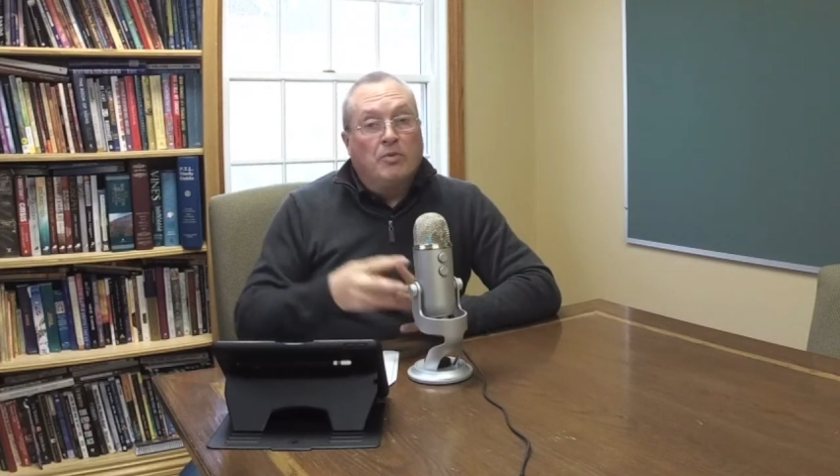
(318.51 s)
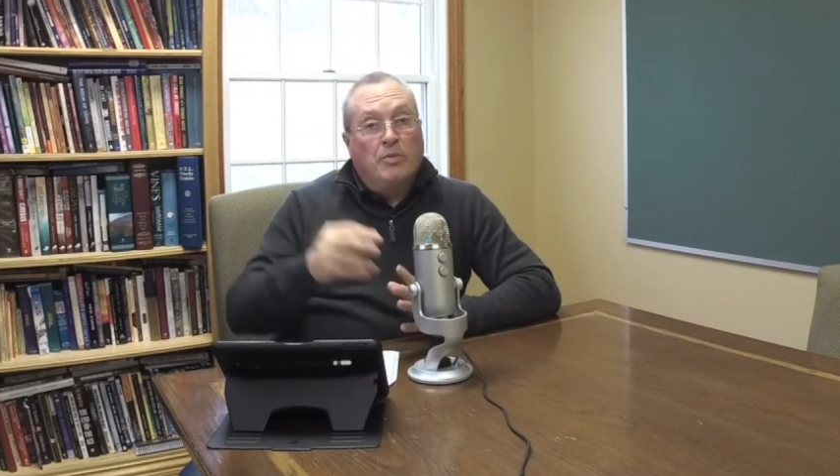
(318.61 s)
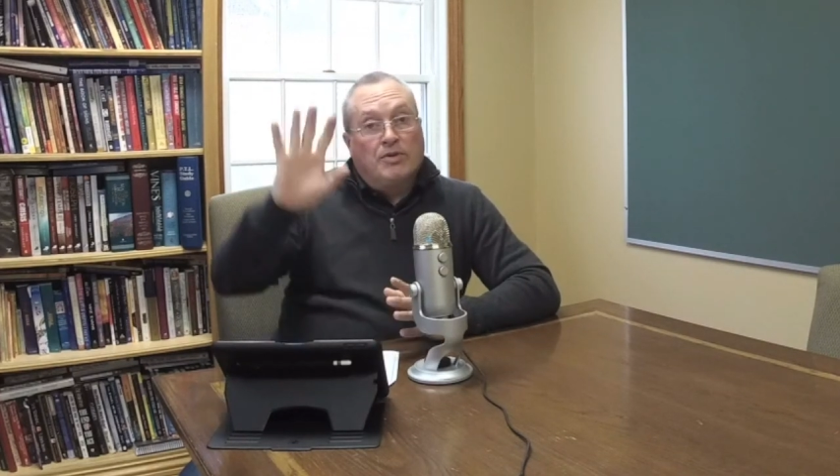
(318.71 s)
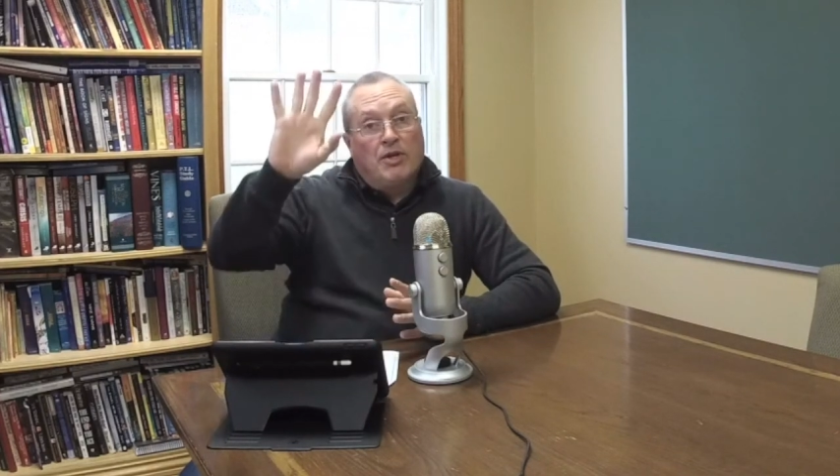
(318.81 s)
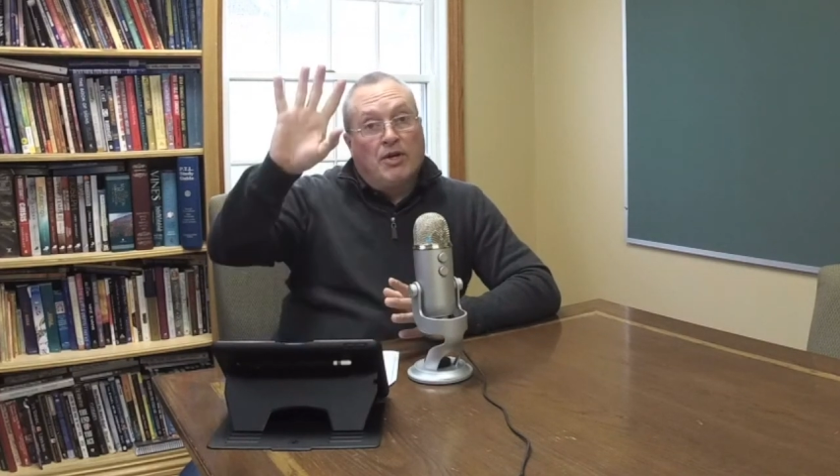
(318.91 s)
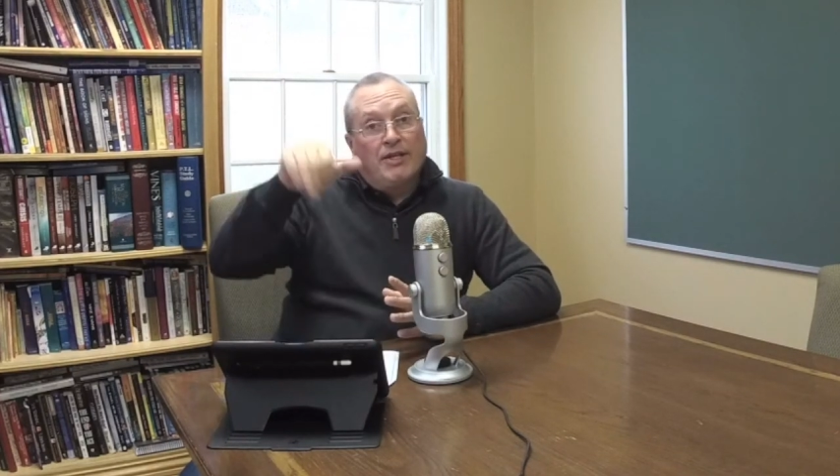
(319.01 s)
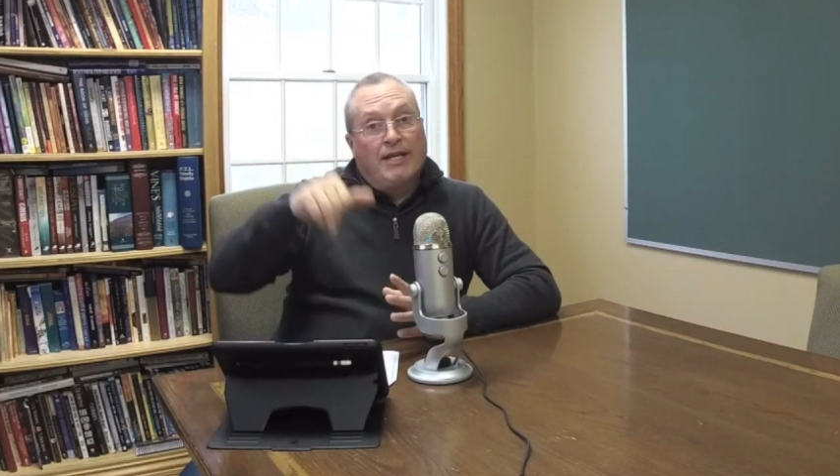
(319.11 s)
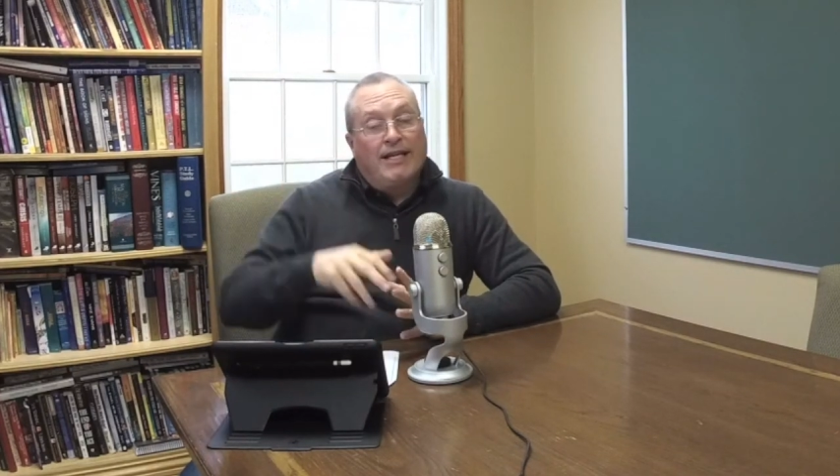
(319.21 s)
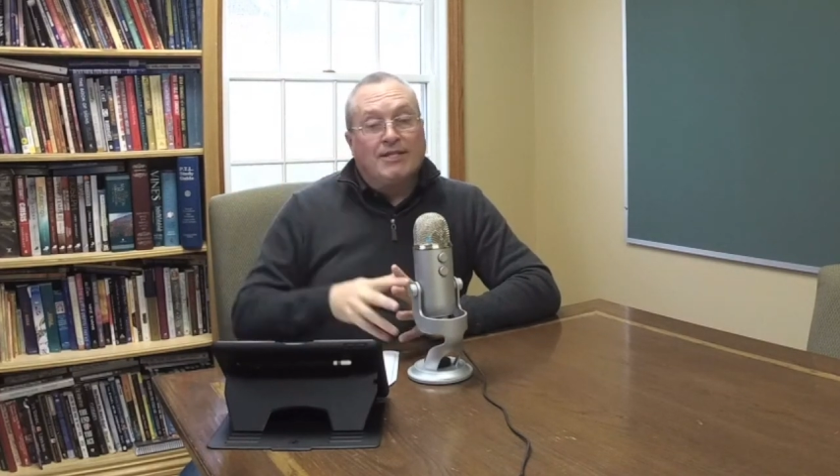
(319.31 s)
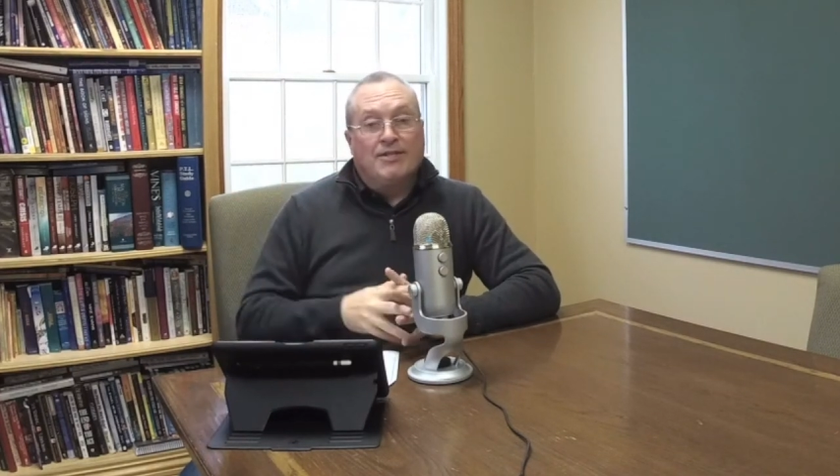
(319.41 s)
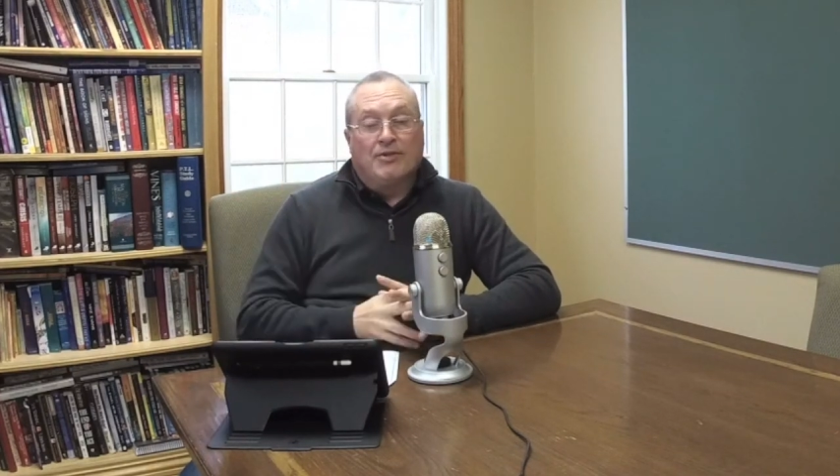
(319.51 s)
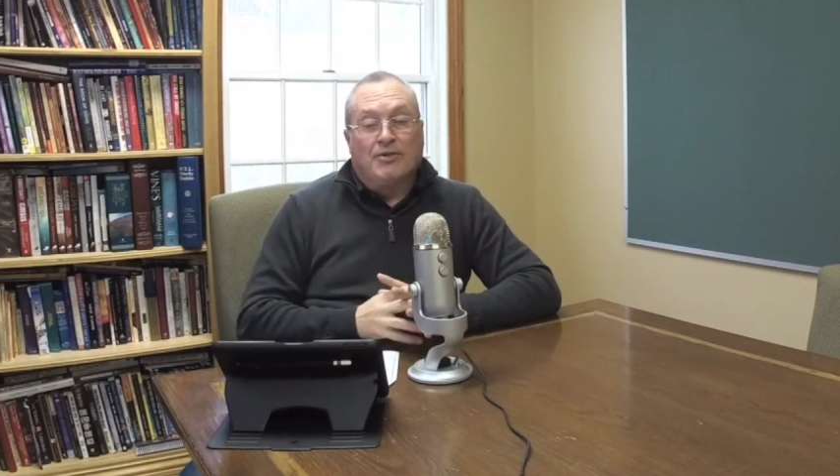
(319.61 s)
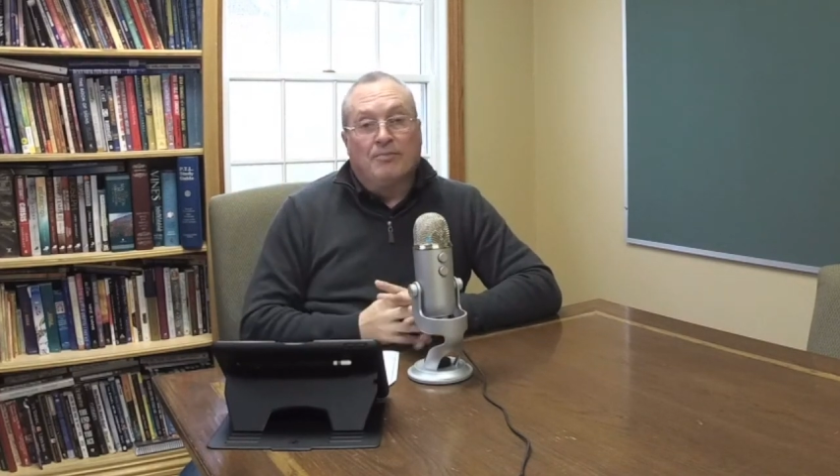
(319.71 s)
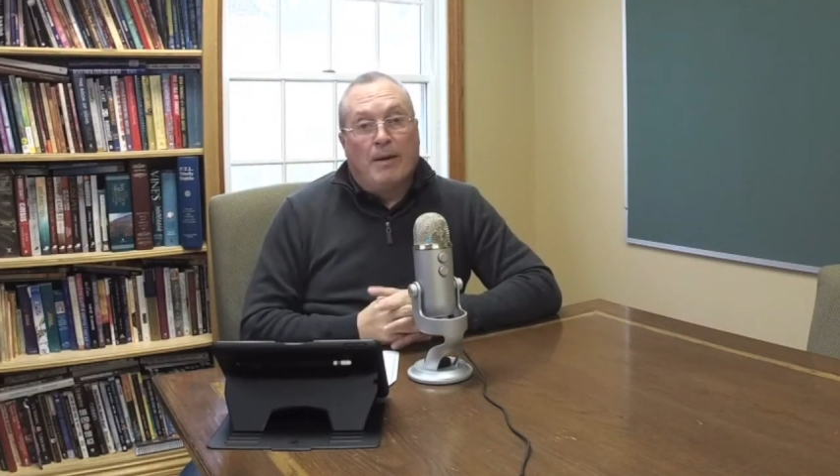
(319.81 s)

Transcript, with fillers: We'll talk to you again soon.